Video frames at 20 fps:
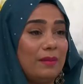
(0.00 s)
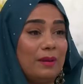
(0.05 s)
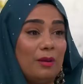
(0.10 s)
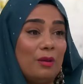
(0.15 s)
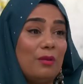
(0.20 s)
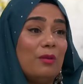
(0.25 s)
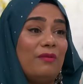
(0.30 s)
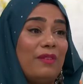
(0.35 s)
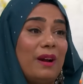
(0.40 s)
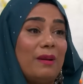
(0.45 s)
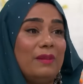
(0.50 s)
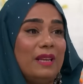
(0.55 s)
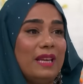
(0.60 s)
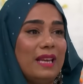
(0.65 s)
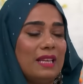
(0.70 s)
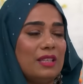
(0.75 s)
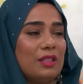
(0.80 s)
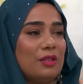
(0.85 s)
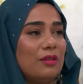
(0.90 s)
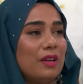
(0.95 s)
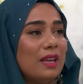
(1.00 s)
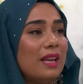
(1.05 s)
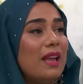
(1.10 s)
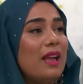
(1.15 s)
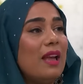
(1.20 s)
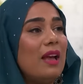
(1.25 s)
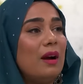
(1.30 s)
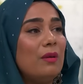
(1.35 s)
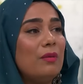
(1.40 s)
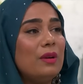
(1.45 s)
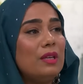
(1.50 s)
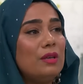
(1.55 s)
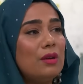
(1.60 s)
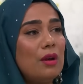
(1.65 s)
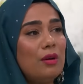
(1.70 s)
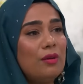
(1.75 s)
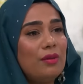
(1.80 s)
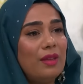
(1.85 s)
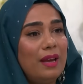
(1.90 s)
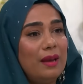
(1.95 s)
yeah. or family history. And we
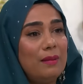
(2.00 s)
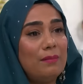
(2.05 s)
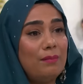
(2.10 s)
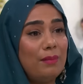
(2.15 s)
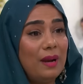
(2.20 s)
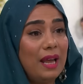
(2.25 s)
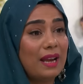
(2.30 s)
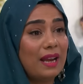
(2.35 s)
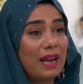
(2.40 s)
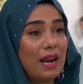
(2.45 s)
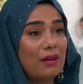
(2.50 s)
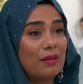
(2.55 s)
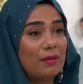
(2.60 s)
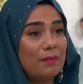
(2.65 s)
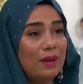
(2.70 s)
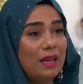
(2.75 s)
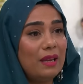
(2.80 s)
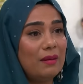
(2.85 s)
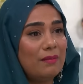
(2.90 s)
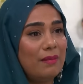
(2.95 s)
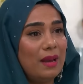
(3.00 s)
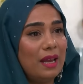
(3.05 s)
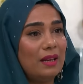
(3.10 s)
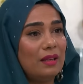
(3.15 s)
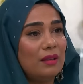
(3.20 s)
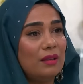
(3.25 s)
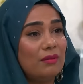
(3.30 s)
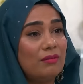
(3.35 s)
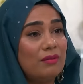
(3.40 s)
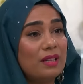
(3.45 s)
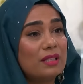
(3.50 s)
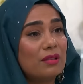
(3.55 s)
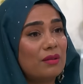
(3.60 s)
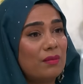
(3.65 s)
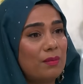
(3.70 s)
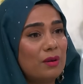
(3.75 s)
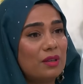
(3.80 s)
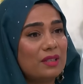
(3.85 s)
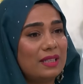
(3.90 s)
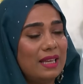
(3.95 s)
know that in black Caribbean men, the risk
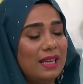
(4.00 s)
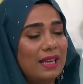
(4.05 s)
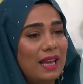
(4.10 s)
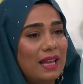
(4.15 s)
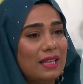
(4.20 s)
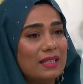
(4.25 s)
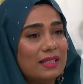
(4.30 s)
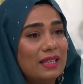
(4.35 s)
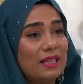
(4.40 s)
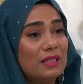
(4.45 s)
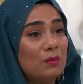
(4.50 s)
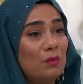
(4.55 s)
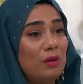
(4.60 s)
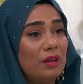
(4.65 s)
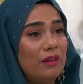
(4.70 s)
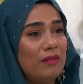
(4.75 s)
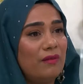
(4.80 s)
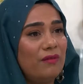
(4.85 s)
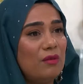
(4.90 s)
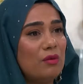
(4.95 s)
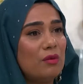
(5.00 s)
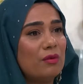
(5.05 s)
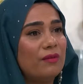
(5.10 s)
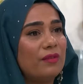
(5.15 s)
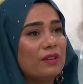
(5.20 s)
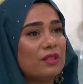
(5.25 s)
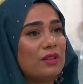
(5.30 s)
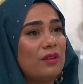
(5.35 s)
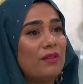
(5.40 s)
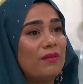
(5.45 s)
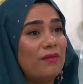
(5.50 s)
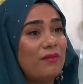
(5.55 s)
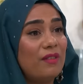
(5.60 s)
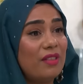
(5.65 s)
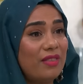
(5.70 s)
of prostate cancer is one in four. For, so for